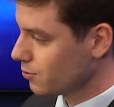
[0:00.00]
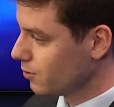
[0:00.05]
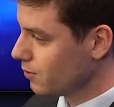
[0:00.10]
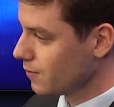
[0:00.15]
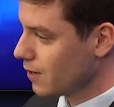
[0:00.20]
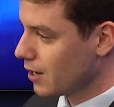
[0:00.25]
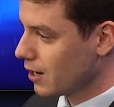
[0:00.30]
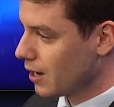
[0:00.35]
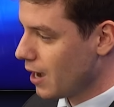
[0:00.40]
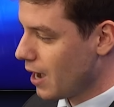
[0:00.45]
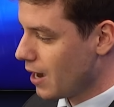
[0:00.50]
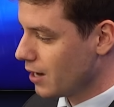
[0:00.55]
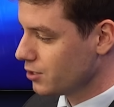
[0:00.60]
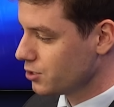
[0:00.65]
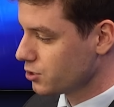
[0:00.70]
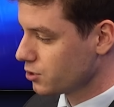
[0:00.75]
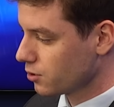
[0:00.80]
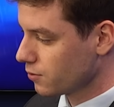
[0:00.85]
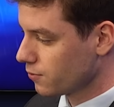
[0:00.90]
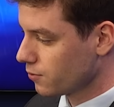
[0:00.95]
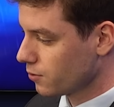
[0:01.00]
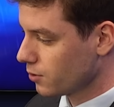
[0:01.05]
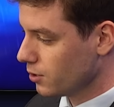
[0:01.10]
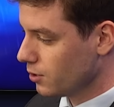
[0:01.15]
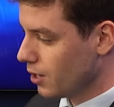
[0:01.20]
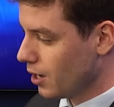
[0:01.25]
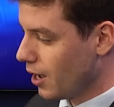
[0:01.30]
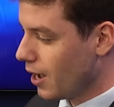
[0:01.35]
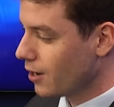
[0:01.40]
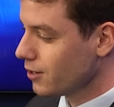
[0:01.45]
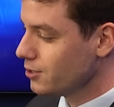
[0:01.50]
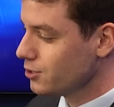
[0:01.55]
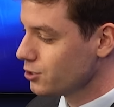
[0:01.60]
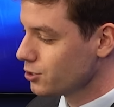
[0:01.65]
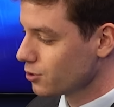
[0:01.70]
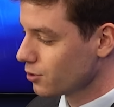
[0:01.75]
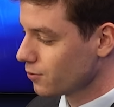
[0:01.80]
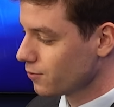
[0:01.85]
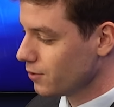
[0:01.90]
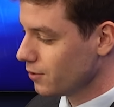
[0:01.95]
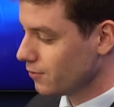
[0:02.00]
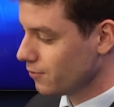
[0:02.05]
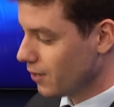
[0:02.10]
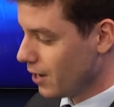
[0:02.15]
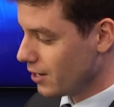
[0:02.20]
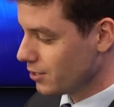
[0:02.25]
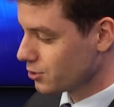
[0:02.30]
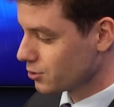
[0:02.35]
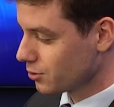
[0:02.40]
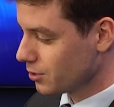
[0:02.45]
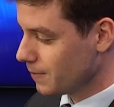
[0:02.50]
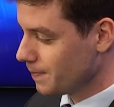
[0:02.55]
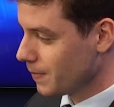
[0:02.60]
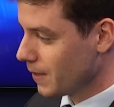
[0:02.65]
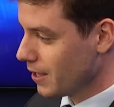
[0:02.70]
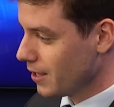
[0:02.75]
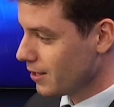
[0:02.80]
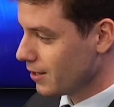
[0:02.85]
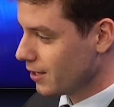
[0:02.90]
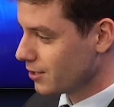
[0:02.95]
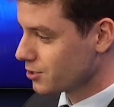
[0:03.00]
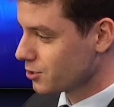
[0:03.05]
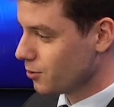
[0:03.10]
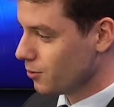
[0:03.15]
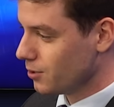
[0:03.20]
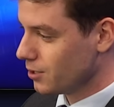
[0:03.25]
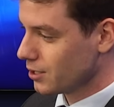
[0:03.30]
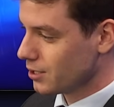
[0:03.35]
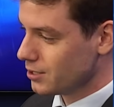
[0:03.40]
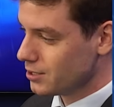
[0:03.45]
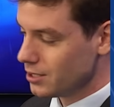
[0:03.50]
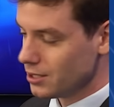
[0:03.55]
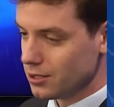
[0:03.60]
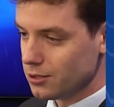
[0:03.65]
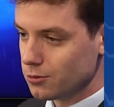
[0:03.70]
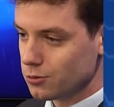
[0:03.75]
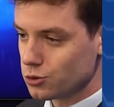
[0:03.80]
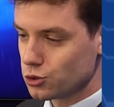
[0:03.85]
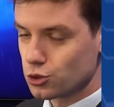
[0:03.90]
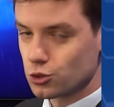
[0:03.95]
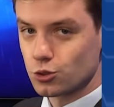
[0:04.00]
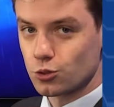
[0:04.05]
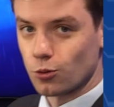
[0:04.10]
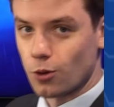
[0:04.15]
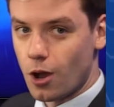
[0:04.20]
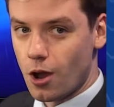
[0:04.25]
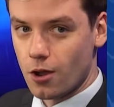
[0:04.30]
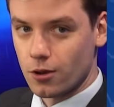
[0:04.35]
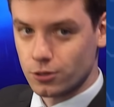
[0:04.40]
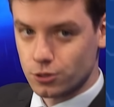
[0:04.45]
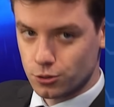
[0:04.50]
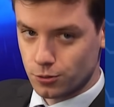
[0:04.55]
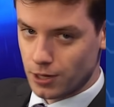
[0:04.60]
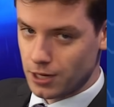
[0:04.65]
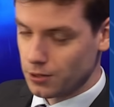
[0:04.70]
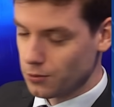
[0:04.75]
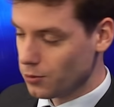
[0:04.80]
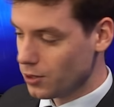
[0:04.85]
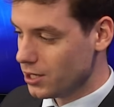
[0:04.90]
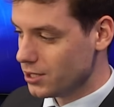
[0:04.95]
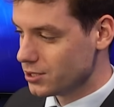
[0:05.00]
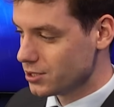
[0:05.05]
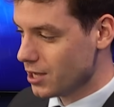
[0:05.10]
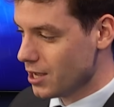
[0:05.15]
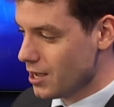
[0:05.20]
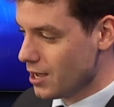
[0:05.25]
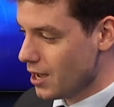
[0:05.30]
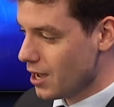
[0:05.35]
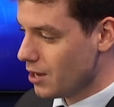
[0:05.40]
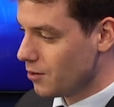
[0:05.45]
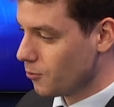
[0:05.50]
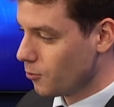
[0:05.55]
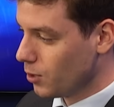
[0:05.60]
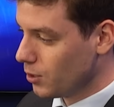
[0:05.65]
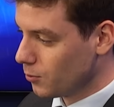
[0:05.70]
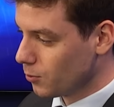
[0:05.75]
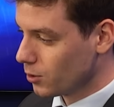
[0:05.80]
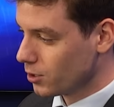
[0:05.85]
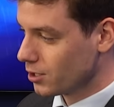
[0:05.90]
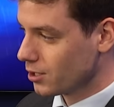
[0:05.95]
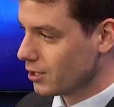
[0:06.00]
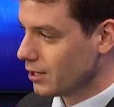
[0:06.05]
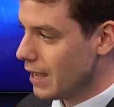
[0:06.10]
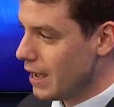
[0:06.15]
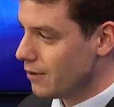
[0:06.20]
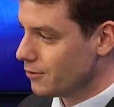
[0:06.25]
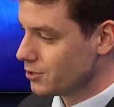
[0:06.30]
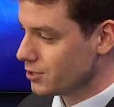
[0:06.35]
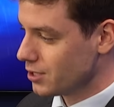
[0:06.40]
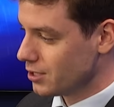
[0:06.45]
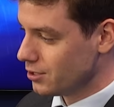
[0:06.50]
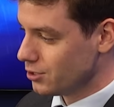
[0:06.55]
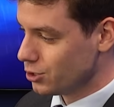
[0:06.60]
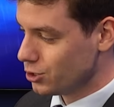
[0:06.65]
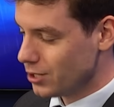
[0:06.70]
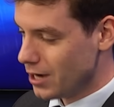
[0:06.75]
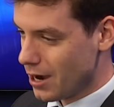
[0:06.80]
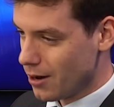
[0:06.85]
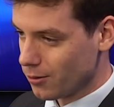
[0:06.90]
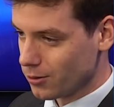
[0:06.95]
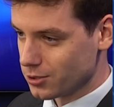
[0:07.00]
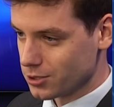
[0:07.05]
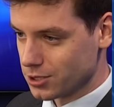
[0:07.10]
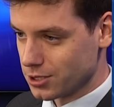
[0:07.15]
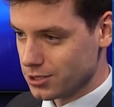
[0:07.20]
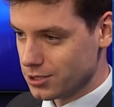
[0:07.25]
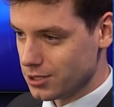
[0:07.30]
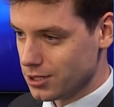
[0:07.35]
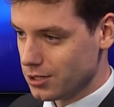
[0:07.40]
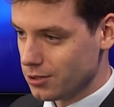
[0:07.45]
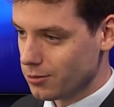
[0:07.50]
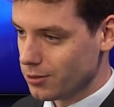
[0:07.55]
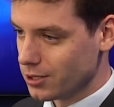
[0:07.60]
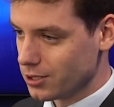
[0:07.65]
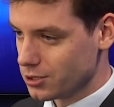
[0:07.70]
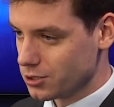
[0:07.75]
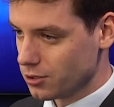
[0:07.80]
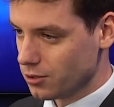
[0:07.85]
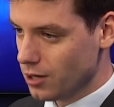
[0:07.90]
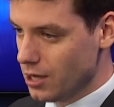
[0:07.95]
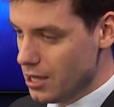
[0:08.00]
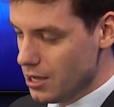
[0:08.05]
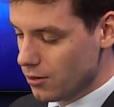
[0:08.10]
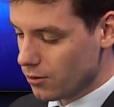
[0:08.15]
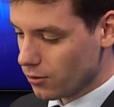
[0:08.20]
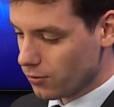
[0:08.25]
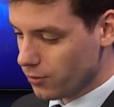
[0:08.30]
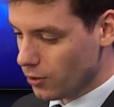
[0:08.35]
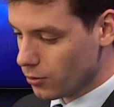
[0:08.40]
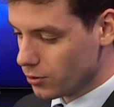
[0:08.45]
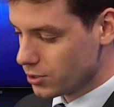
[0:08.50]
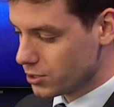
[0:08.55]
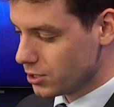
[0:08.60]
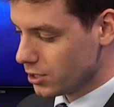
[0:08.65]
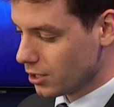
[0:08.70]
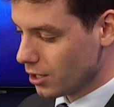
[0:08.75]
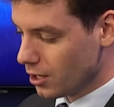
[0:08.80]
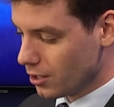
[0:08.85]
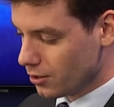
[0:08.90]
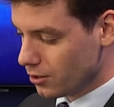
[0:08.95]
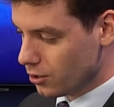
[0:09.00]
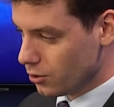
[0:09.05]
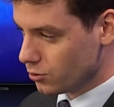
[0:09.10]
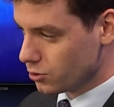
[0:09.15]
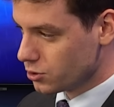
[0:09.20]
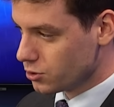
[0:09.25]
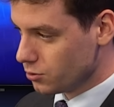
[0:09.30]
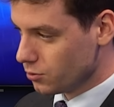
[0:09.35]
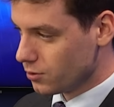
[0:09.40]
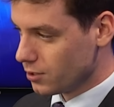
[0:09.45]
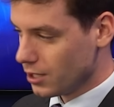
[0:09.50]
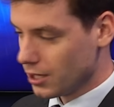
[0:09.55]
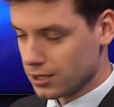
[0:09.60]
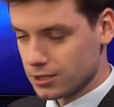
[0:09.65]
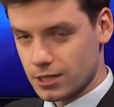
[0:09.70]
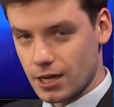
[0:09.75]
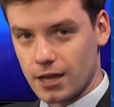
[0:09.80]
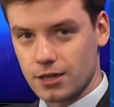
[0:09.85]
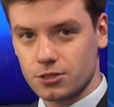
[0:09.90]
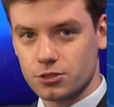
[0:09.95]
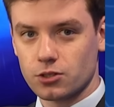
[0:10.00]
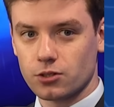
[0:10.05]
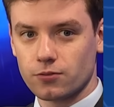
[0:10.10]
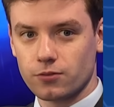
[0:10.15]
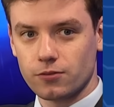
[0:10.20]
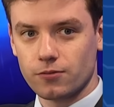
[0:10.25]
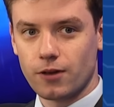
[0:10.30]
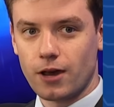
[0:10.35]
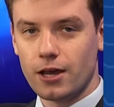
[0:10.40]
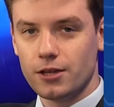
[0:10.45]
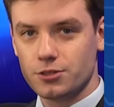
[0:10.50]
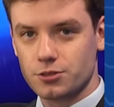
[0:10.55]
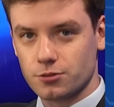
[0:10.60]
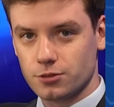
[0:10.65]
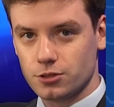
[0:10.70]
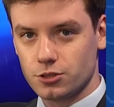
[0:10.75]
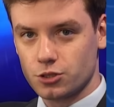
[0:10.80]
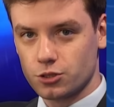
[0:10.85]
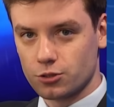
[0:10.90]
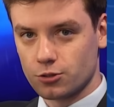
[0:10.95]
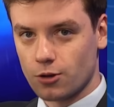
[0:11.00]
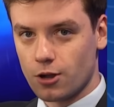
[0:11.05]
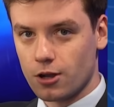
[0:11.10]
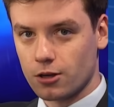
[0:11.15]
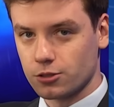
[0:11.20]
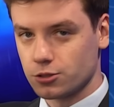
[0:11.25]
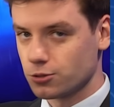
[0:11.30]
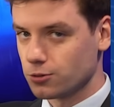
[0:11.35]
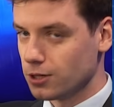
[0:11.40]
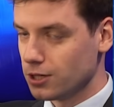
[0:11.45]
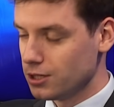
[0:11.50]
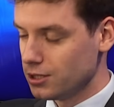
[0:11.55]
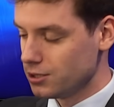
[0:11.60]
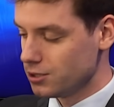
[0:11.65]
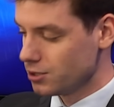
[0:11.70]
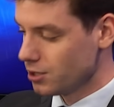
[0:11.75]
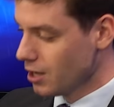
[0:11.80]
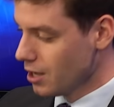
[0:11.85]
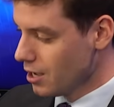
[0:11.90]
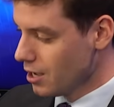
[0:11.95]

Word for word: We've got a high surf, high surf advisory that's going to continue, strong trade winds and windward clouds and showers continuing. So we're focusing on those two things, high surf advisories, strong trades.